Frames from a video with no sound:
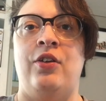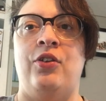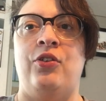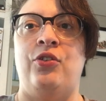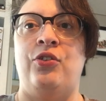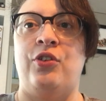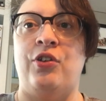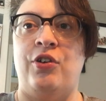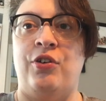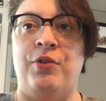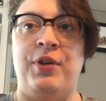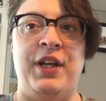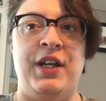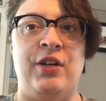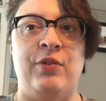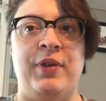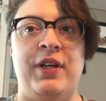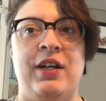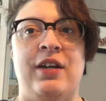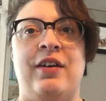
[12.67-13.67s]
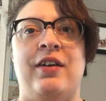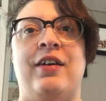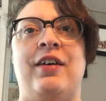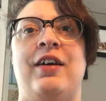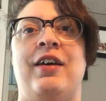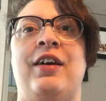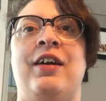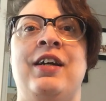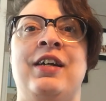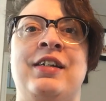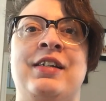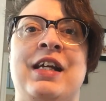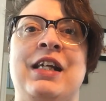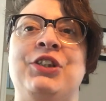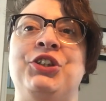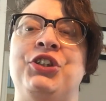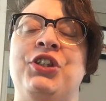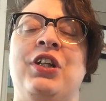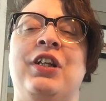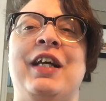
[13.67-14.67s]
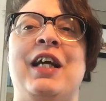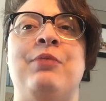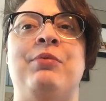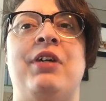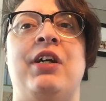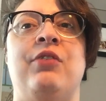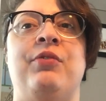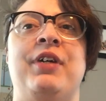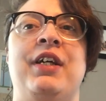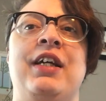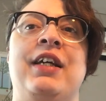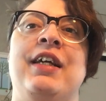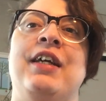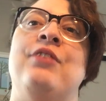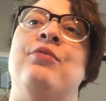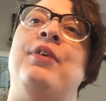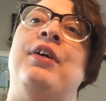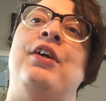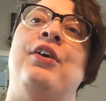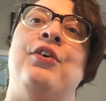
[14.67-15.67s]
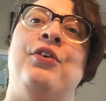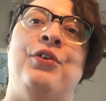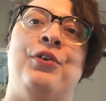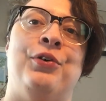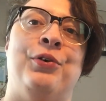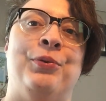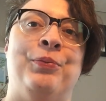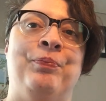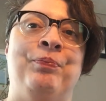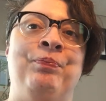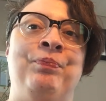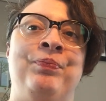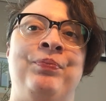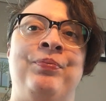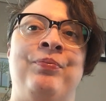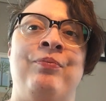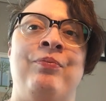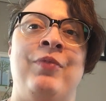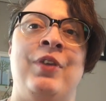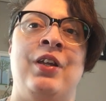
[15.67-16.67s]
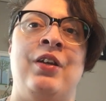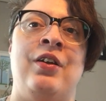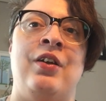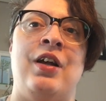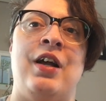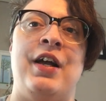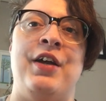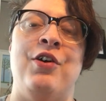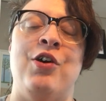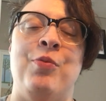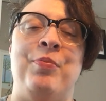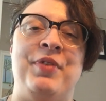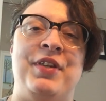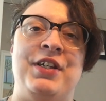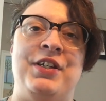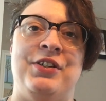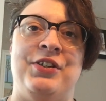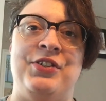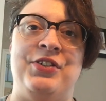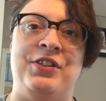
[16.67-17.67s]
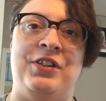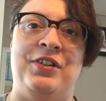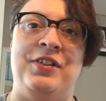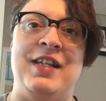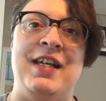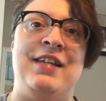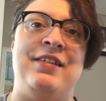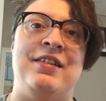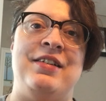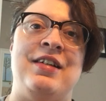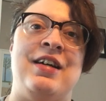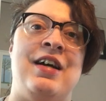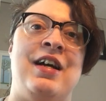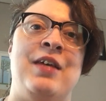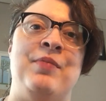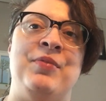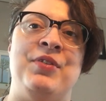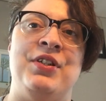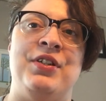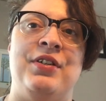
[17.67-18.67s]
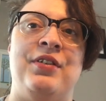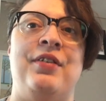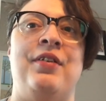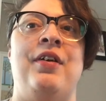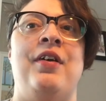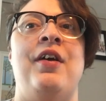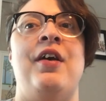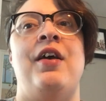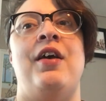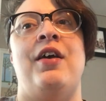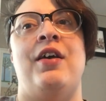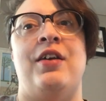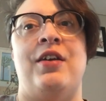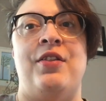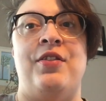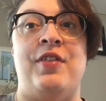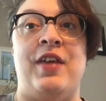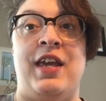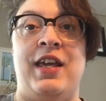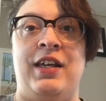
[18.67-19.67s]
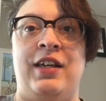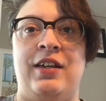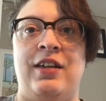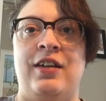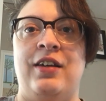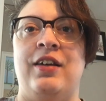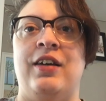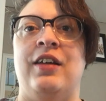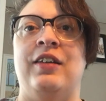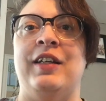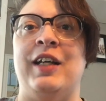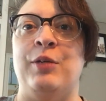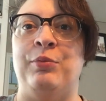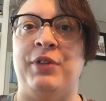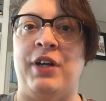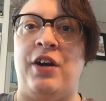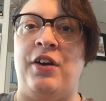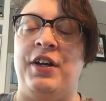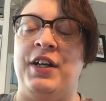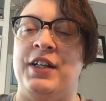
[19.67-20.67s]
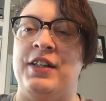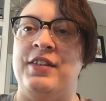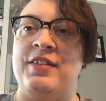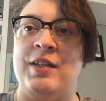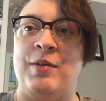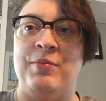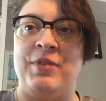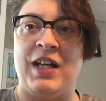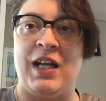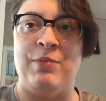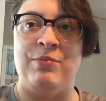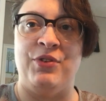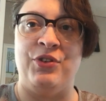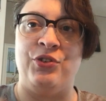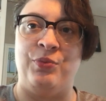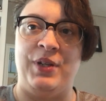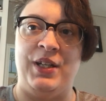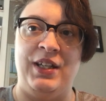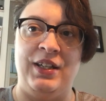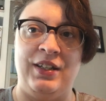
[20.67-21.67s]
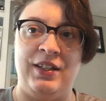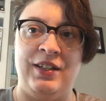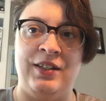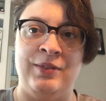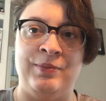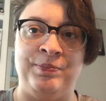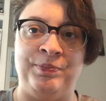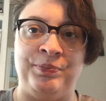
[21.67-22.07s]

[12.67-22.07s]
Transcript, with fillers: So here we are, National Library Week, and we're at home. I hope that you'll still take the time to thank a librarian sometime this week.